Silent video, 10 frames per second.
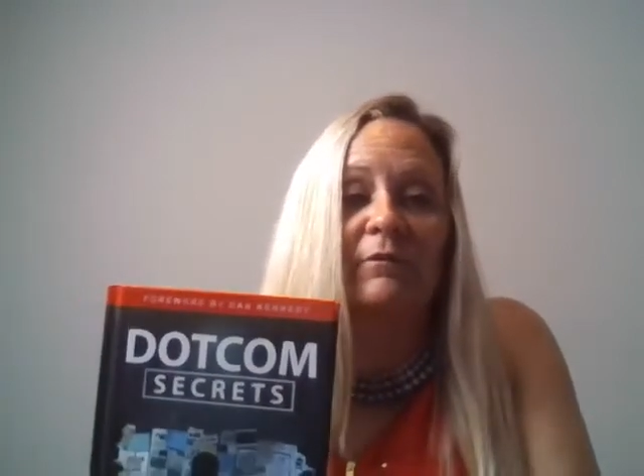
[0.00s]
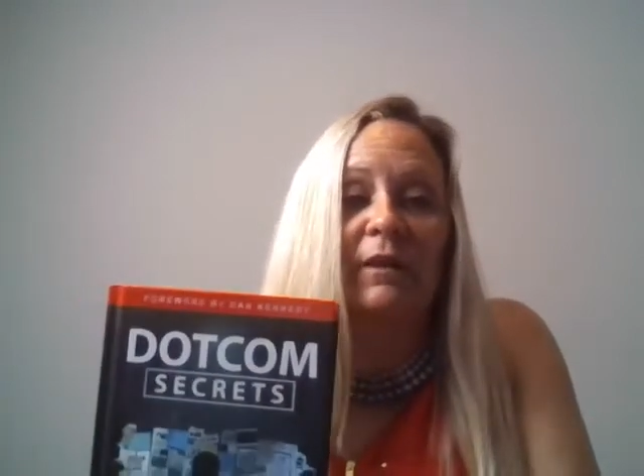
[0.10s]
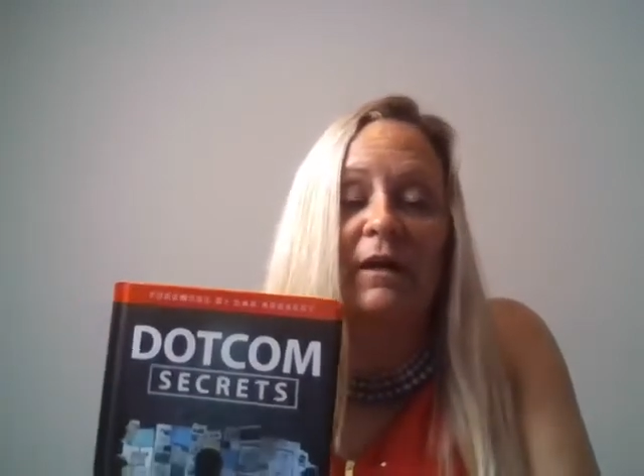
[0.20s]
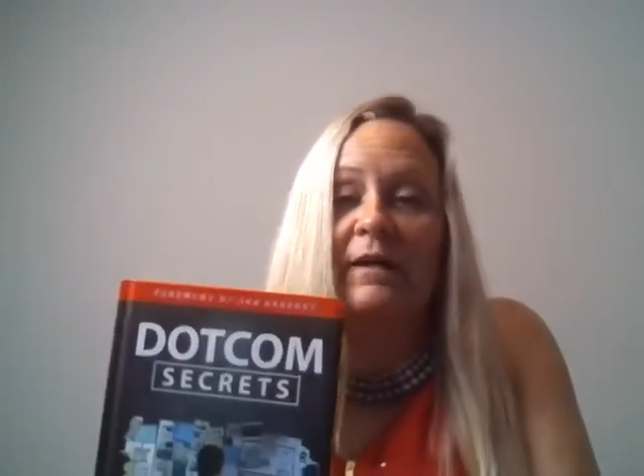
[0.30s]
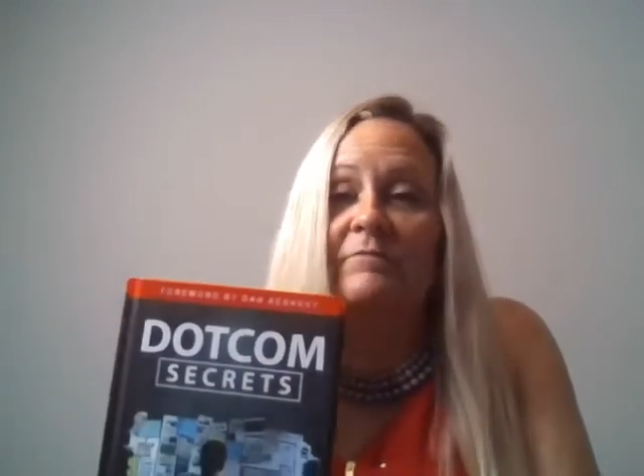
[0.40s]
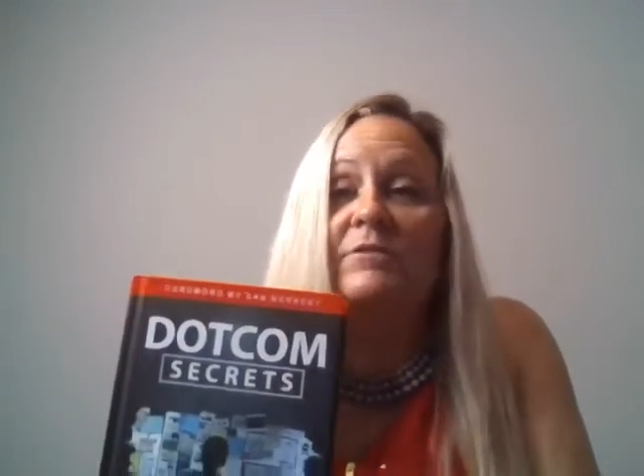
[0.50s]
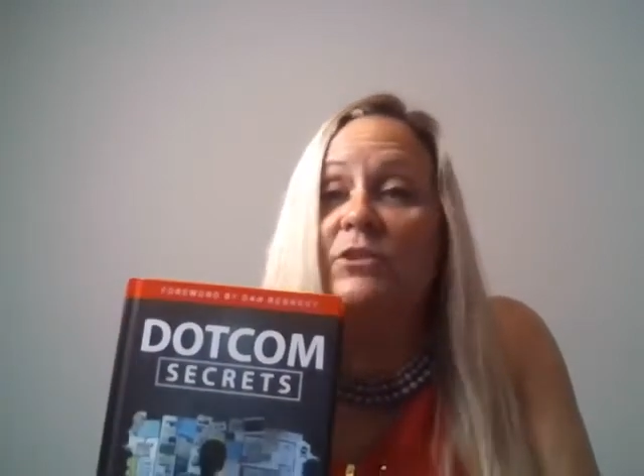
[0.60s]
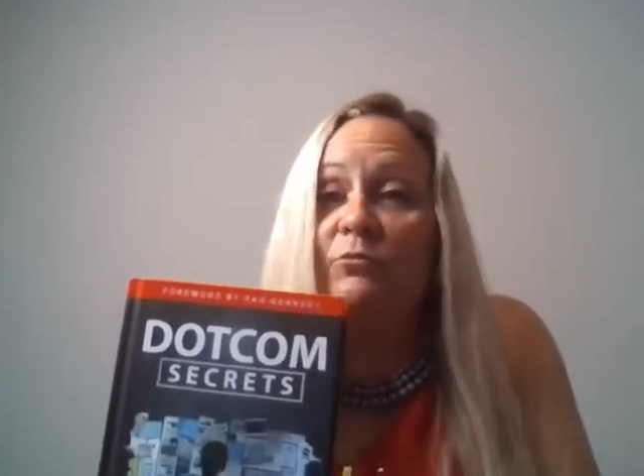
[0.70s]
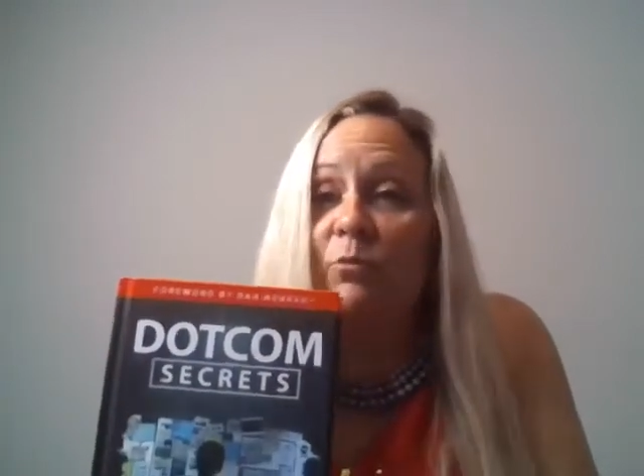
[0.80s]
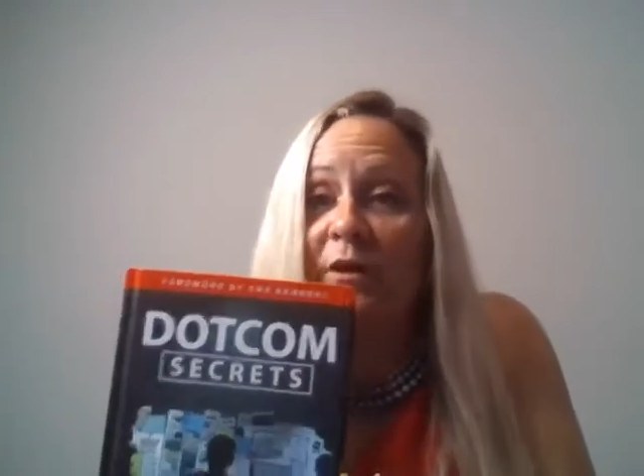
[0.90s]

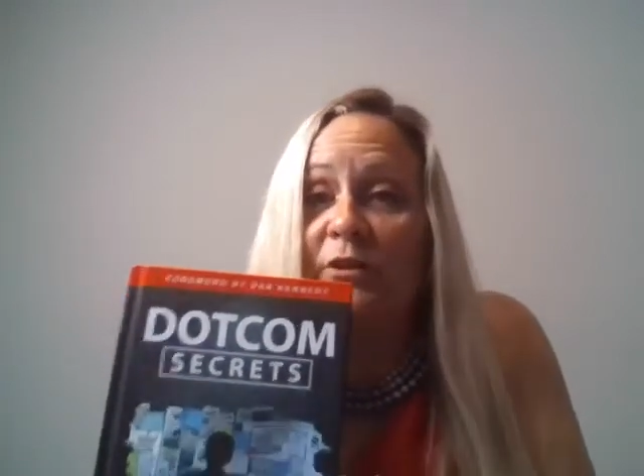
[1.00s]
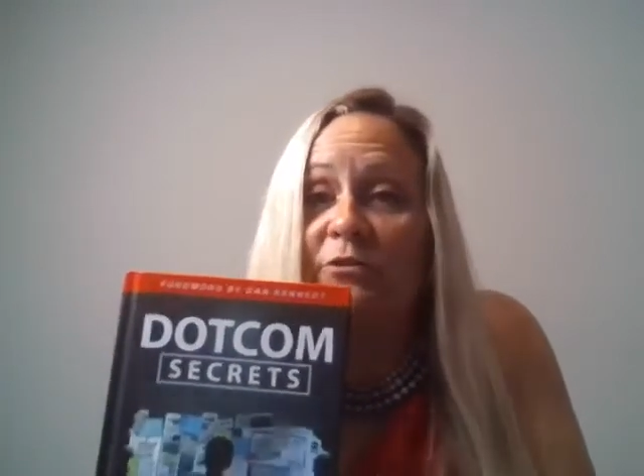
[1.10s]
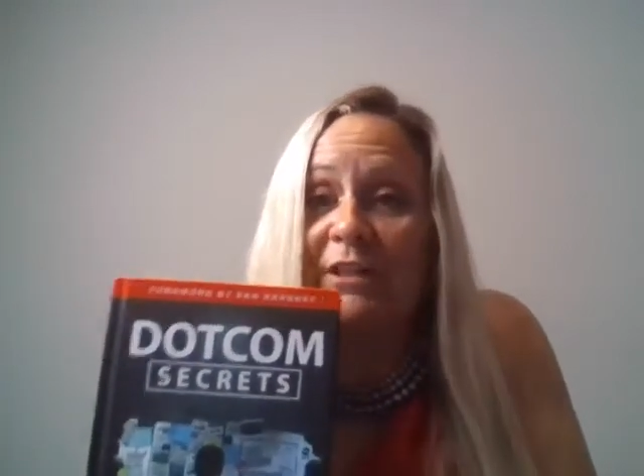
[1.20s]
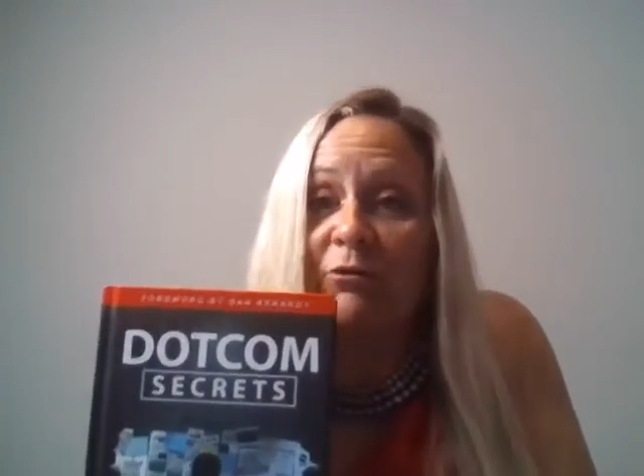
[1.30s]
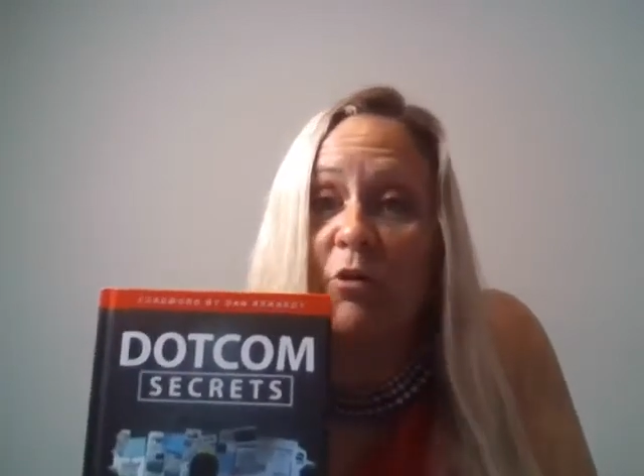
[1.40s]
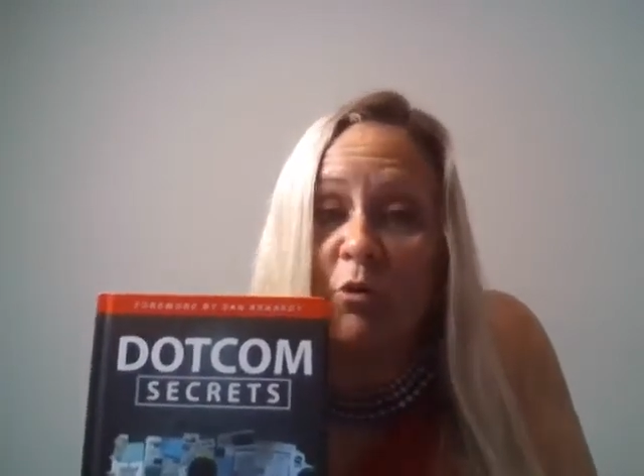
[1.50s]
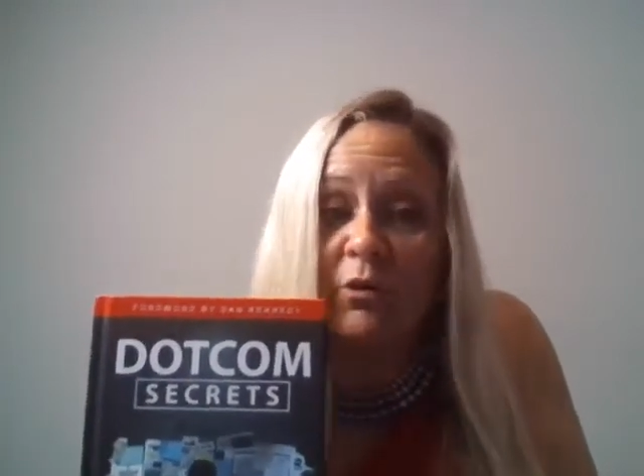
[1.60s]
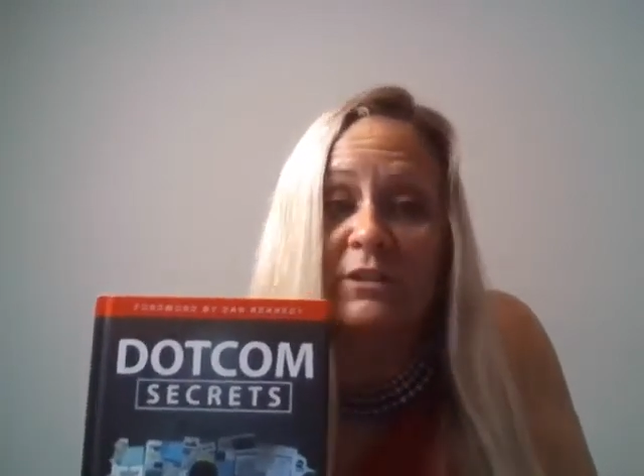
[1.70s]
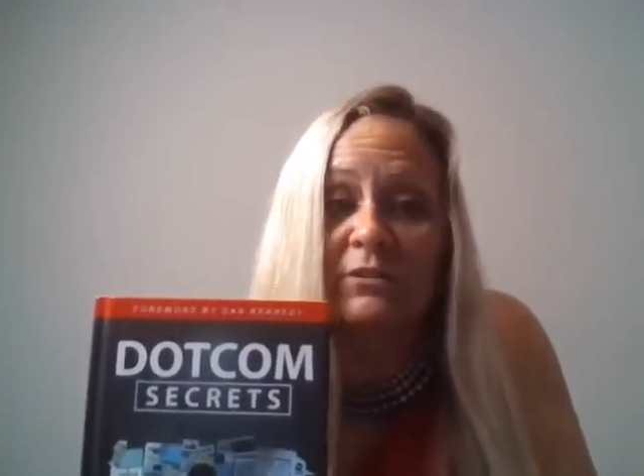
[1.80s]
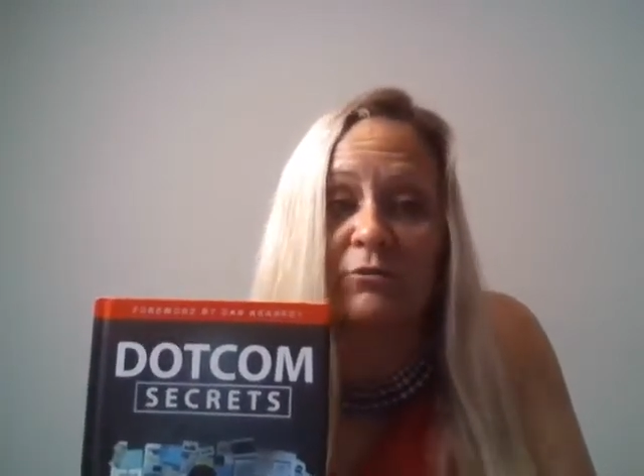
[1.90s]
whether you sell
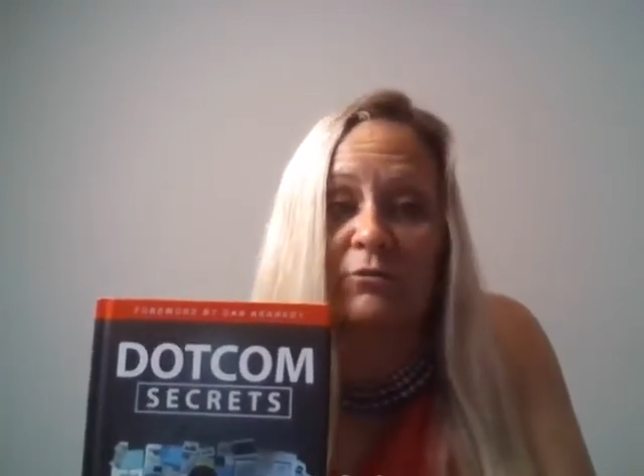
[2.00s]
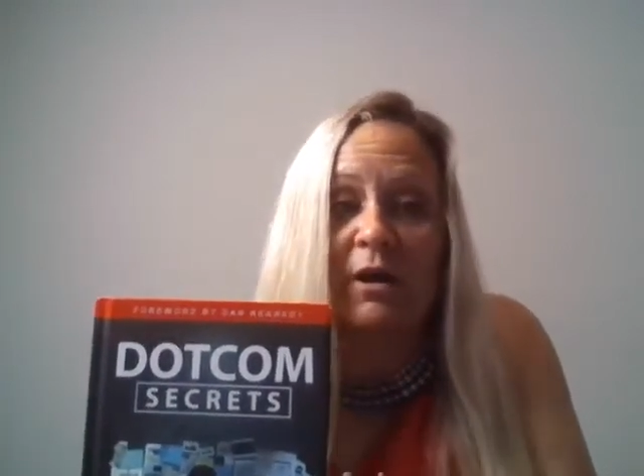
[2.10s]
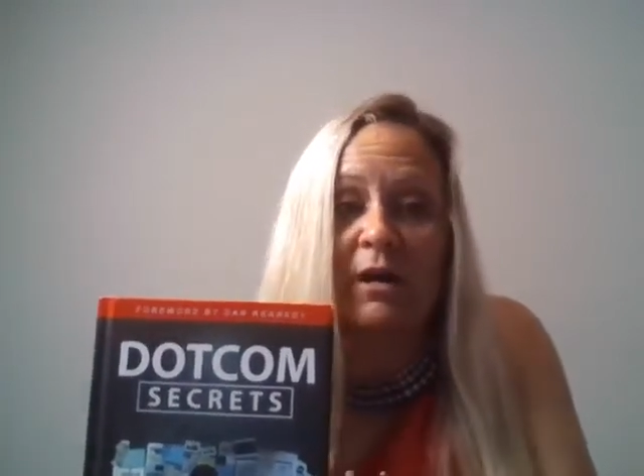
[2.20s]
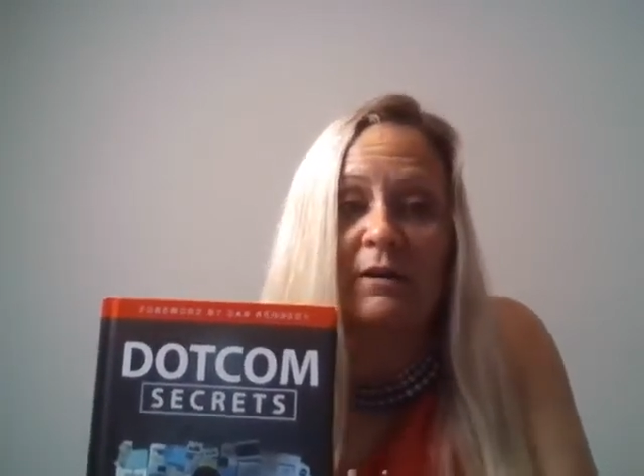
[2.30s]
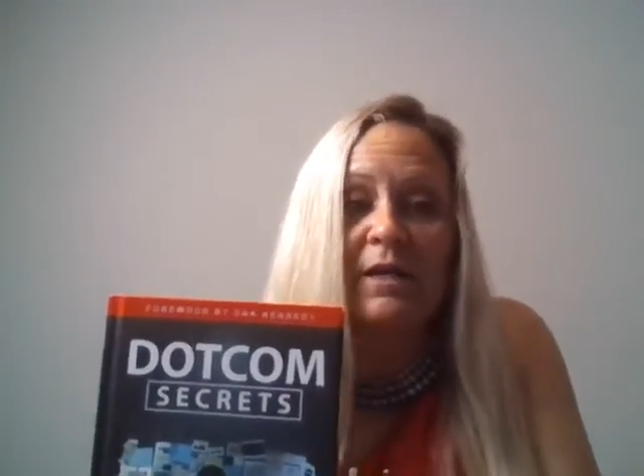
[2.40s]
courses or not,